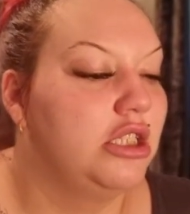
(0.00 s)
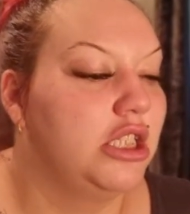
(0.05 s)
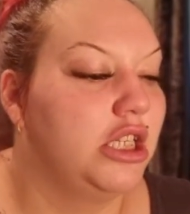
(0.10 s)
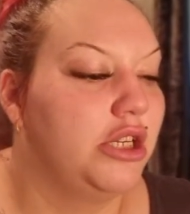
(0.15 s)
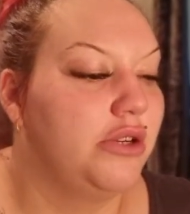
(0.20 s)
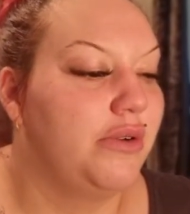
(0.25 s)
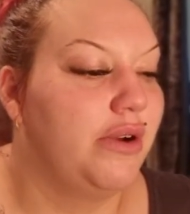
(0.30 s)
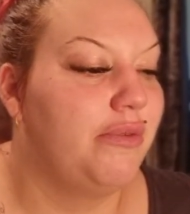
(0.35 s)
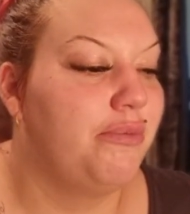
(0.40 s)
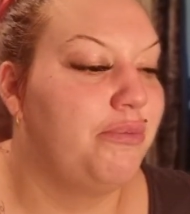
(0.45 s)

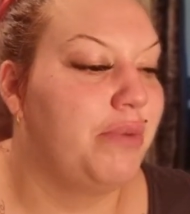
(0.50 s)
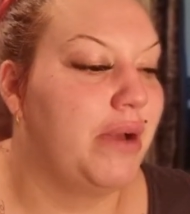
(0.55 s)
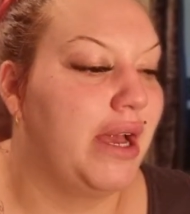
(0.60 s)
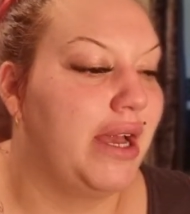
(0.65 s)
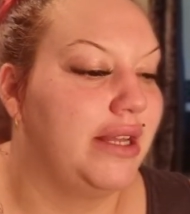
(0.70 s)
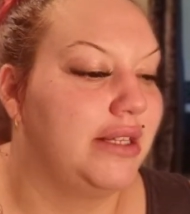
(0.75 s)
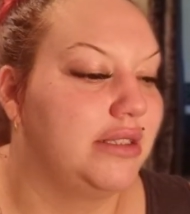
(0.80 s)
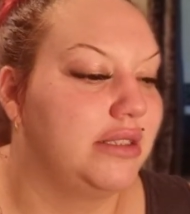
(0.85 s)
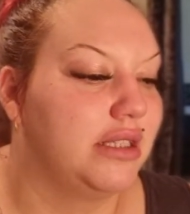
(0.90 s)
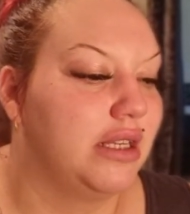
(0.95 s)
You have
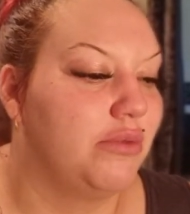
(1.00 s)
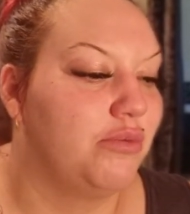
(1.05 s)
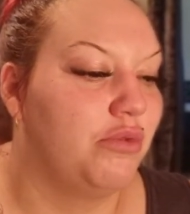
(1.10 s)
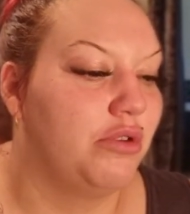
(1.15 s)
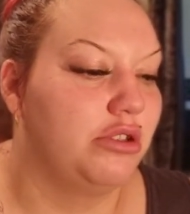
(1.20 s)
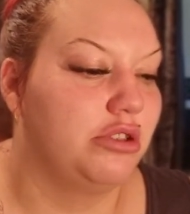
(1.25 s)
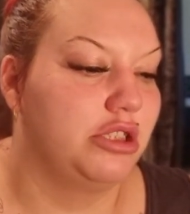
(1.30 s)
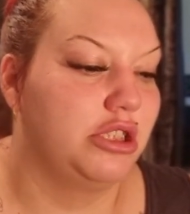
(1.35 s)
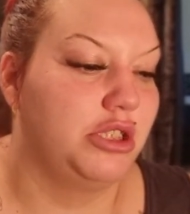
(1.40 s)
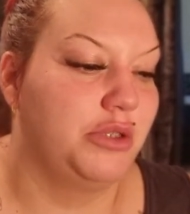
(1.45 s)
pets and
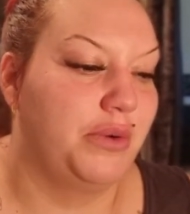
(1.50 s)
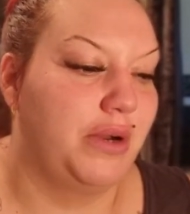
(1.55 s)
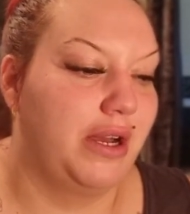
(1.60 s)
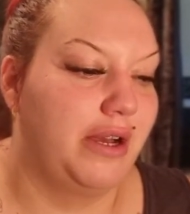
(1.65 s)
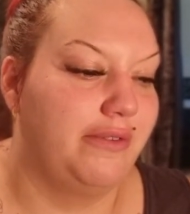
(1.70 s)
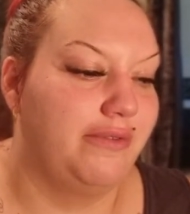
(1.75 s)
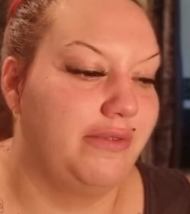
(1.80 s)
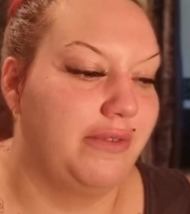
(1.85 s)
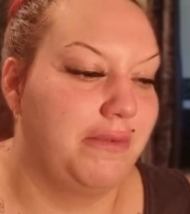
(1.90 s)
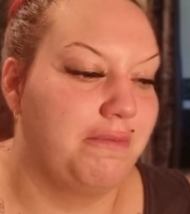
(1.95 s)
what do you
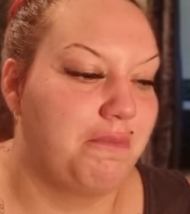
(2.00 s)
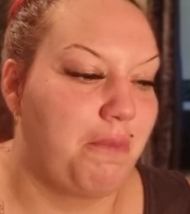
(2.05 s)
have?